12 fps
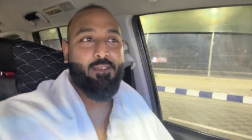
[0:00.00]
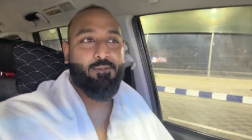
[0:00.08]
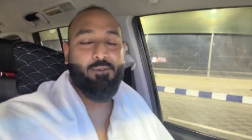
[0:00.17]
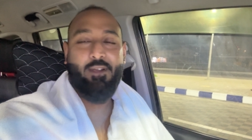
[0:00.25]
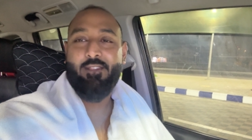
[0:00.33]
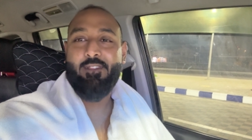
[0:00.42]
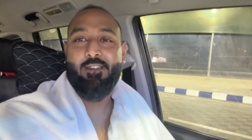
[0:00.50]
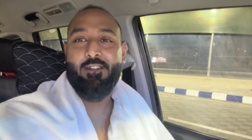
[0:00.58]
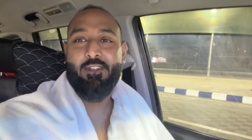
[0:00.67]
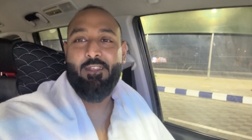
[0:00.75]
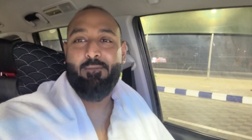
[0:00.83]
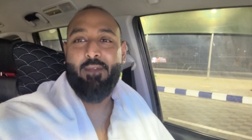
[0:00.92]

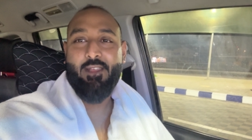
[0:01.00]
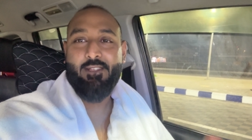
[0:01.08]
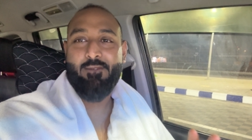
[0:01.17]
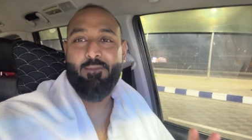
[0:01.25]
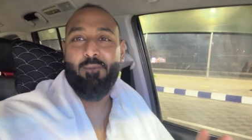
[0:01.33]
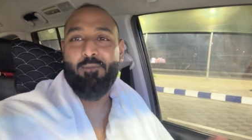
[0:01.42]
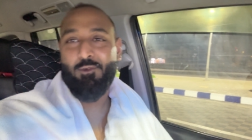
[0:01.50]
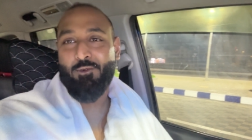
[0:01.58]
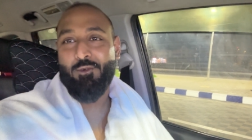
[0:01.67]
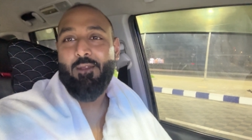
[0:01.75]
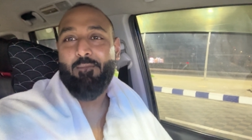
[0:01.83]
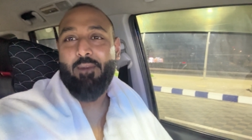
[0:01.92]
1:30, maximum
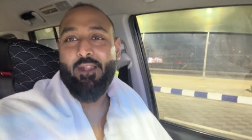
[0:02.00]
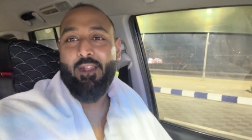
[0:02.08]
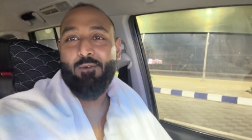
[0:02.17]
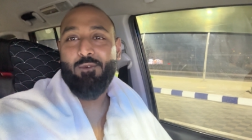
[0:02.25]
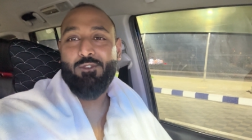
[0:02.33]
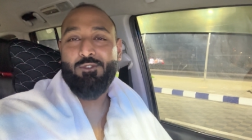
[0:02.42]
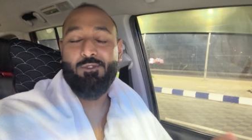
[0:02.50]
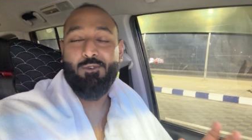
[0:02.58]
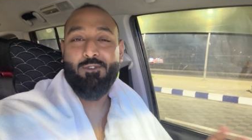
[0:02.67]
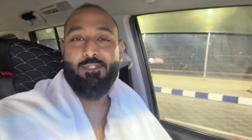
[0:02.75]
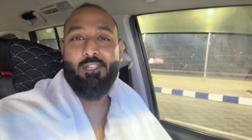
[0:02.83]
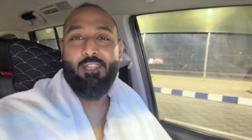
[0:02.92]
2, but I was so
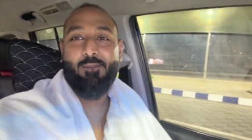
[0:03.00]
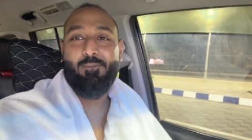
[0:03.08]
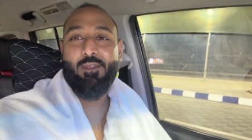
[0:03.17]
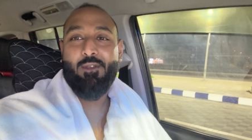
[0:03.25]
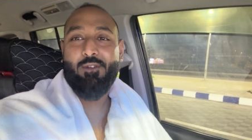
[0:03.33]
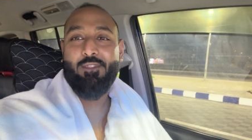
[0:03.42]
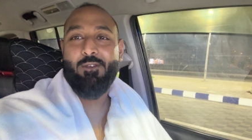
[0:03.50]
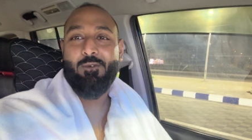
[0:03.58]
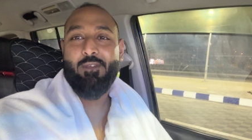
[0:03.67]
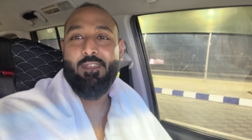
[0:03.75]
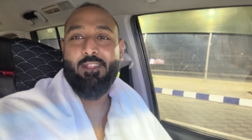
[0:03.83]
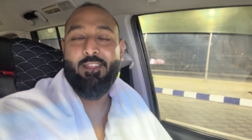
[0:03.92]
sleepy on the
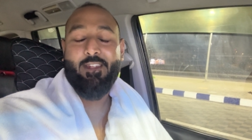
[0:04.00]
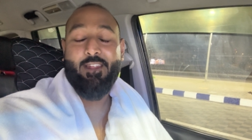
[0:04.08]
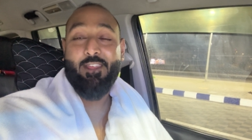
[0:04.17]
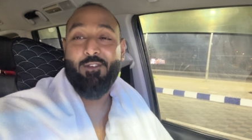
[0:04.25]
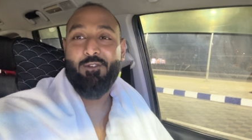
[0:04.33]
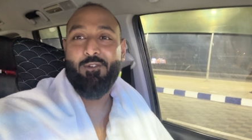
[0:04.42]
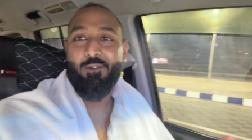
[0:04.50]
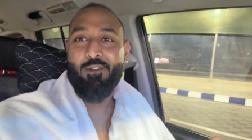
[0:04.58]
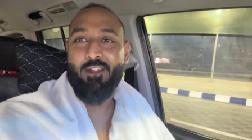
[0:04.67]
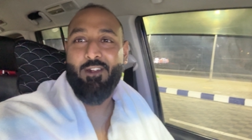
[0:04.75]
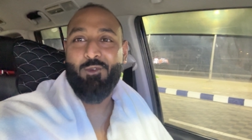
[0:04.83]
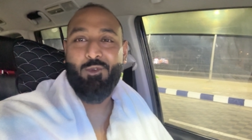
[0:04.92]
way that I could not
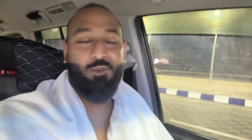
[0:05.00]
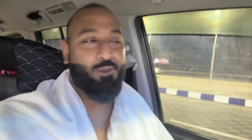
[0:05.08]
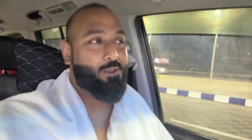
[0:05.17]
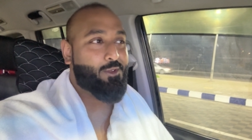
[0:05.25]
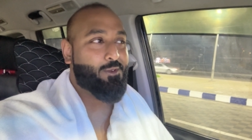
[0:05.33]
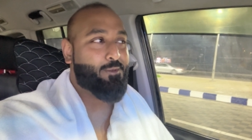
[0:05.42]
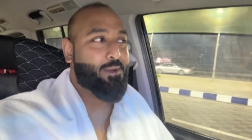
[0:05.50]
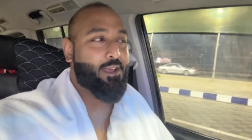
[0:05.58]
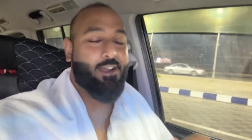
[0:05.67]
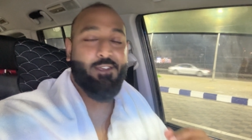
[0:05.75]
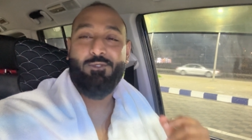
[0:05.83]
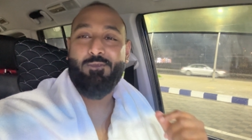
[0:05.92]
control. You know, my
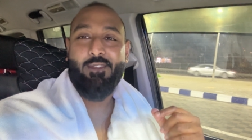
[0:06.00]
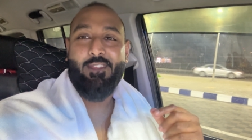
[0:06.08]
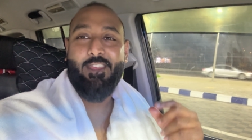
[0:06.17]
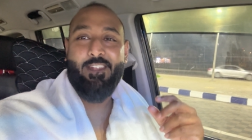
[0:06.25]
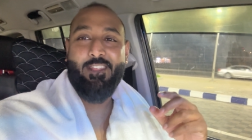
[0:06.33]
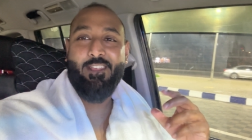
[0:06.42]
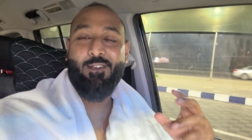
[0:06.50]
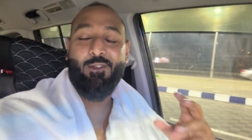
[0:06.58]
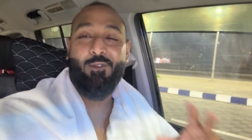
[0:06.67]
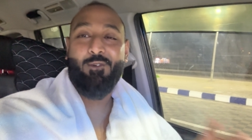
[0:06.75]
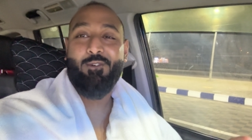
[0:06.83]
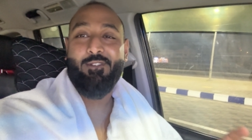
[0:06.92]
eyes were getting
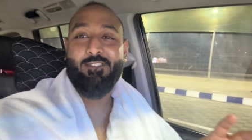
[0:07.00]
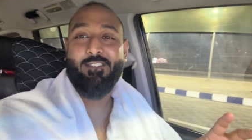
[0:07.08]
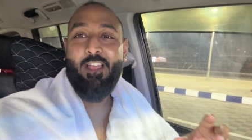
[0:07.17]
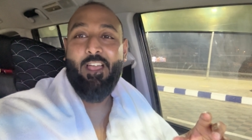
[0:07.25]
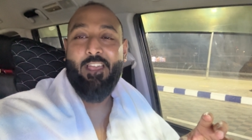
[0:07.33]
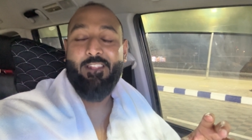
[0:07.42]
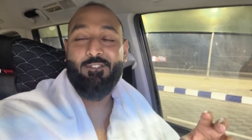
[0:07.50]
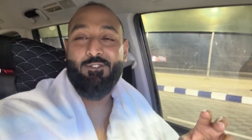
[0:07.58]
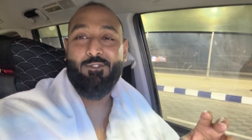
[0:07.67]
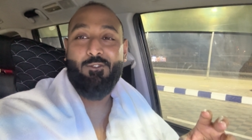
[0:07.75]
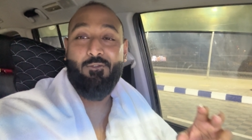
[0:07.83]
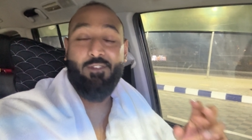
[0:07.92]
closed, and
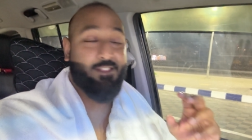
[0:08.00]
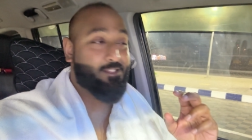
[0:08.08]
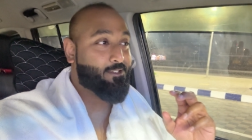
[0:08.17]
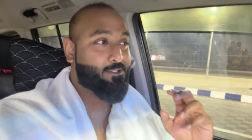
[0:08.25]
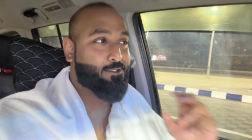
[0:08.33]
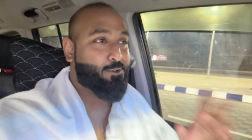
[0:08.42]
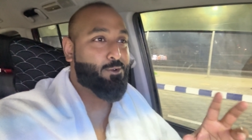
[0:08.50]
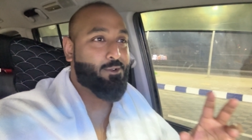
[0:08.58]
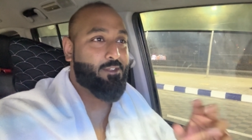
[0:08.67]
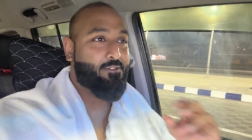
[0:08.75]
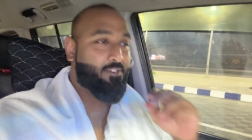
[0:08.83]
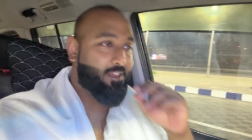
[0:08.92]
with so
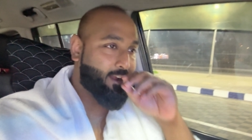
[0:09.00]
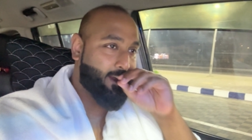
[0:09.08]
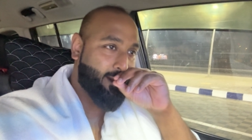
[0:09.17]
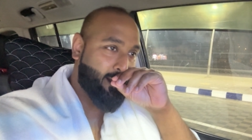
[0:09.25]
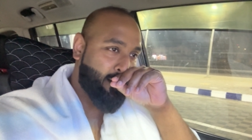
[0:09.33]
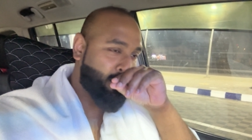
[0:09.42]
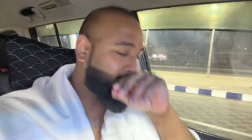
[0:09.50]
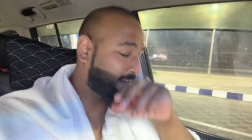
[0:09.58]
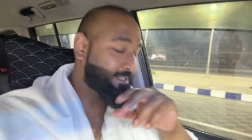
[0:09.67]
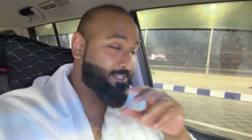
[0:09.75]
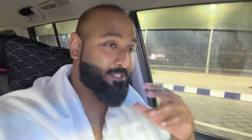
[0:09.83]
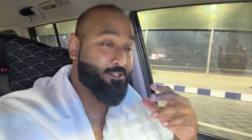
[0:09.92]
difficulty I
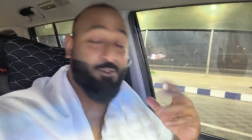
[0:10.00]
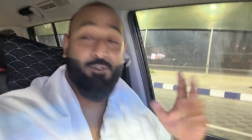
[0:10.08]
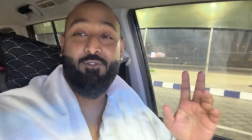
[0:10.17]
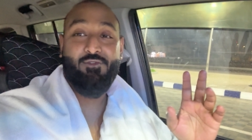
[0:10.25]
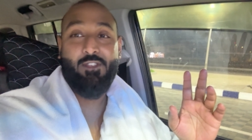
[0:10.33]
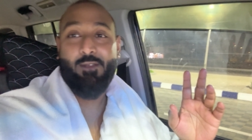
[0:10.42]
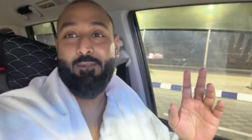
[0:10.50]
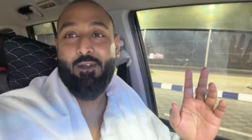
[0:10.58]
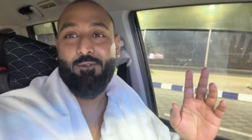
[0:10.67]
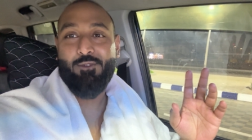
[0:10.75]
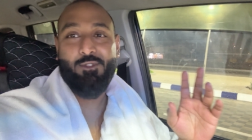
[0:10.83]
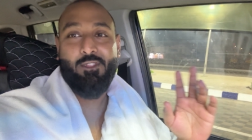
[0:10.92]
just drove somehow
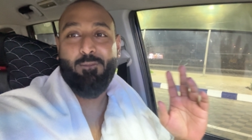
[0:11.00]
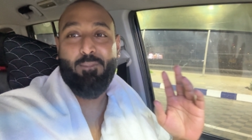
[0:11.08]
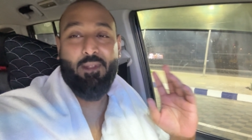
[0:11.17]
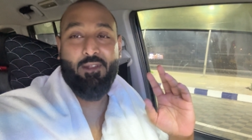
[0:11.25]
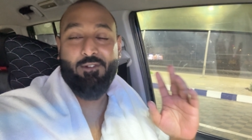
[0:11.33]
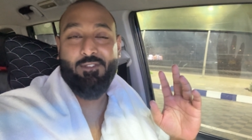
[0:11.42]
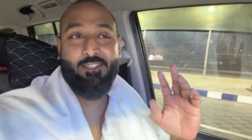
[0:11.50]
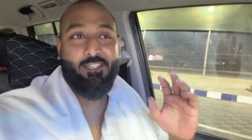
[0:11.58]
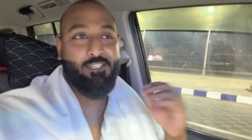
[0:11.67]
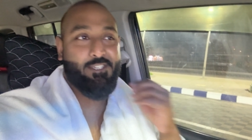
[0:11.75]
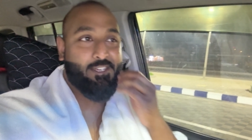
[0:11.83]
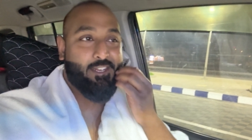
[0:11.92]
to the petrol
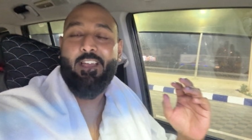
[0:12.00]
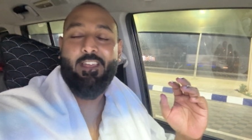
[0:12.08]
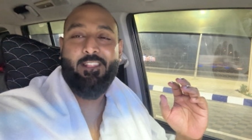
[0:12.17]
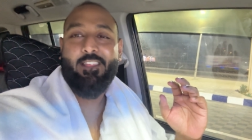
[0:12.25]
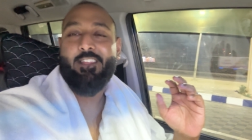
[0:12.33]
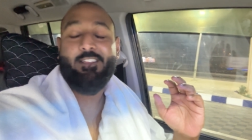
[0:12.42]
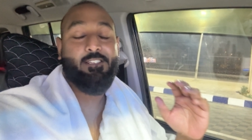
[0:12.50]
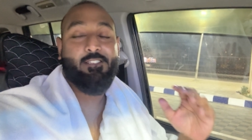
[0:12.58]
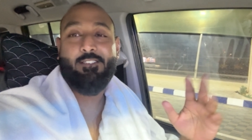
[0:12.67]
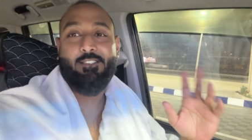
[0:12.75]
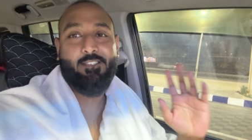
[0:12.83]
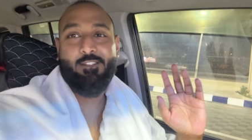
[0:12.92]
station, and then I
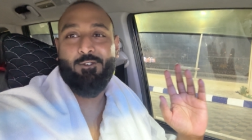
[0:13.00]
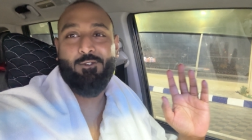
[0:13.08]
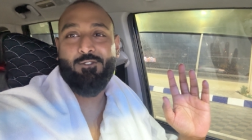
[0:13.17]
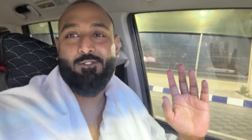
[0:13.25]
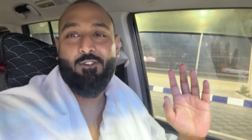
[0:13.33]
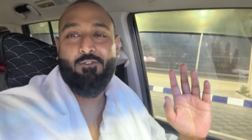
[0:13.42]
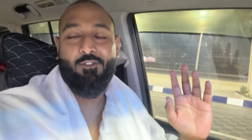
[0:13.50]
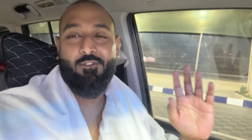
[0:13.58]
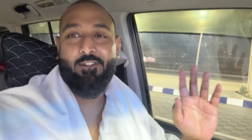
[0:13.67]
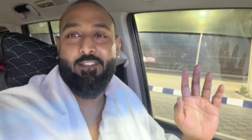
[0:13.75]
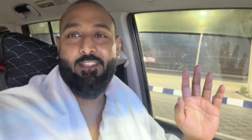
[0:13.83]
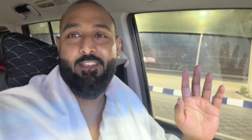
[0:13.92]
just dozed off
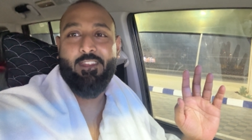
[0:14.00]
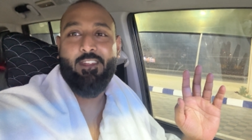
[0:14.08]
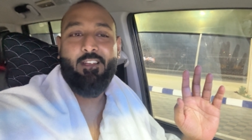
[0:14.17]
over there.